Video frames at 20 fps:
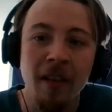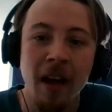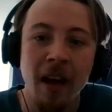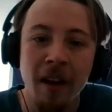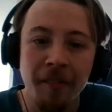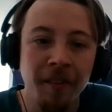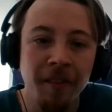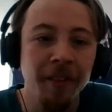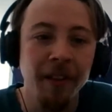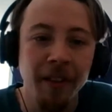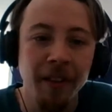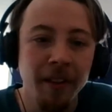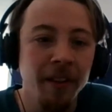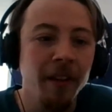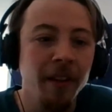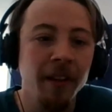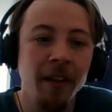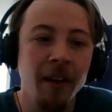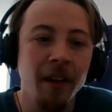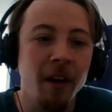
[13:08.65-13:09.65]
Definitely,
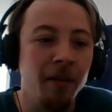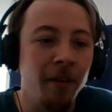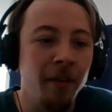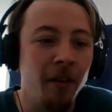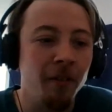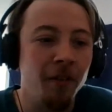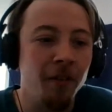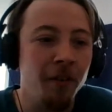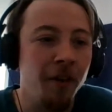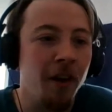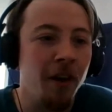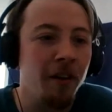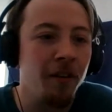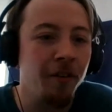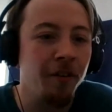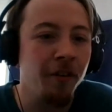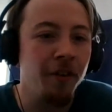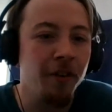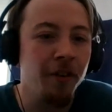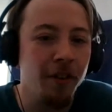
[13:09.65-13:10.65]
I would love to do that in the
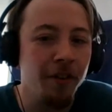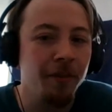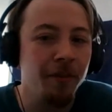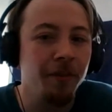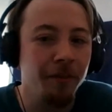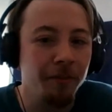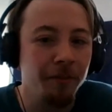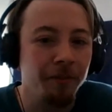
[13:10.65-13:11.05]
future.